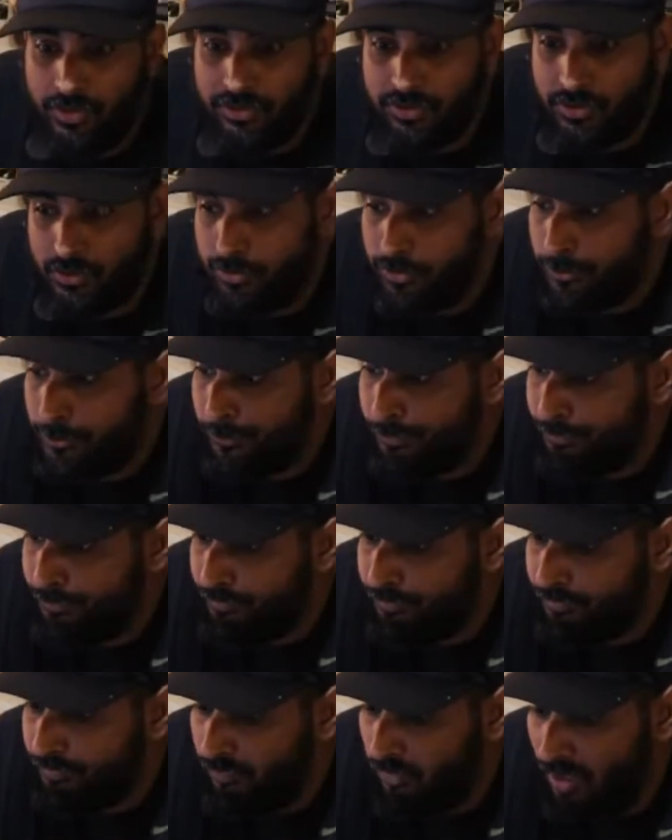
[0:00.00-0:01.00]
So,
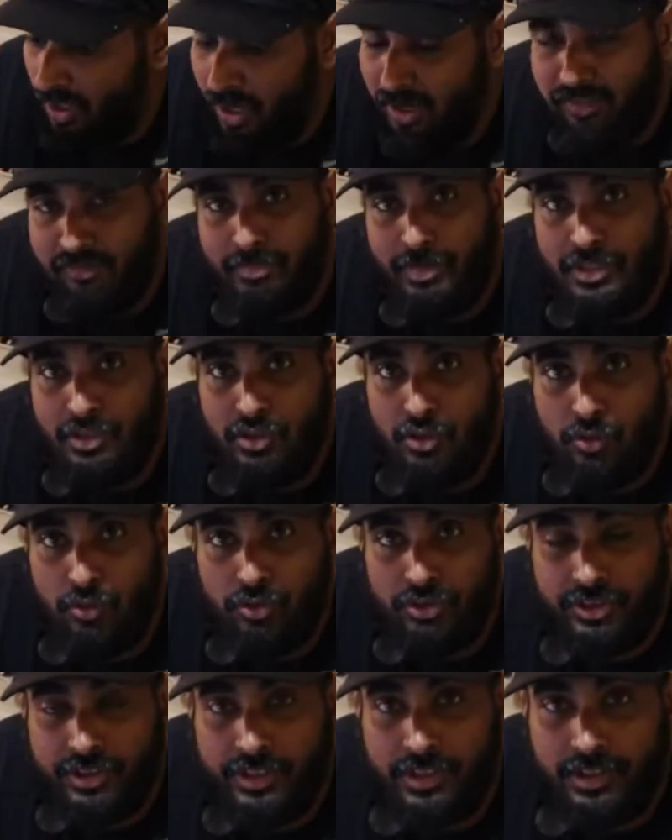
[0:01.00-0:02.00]
I've been
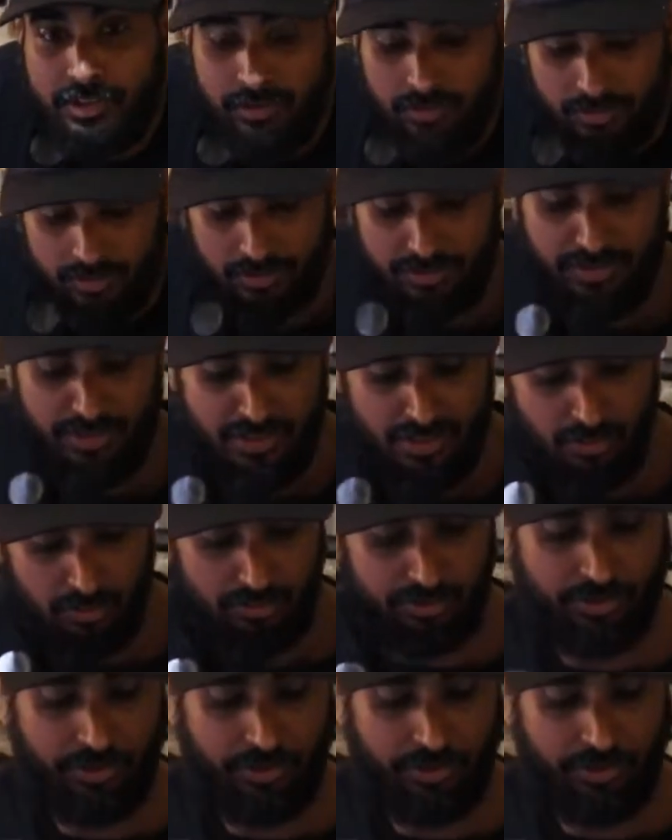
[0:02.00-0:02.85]
using a new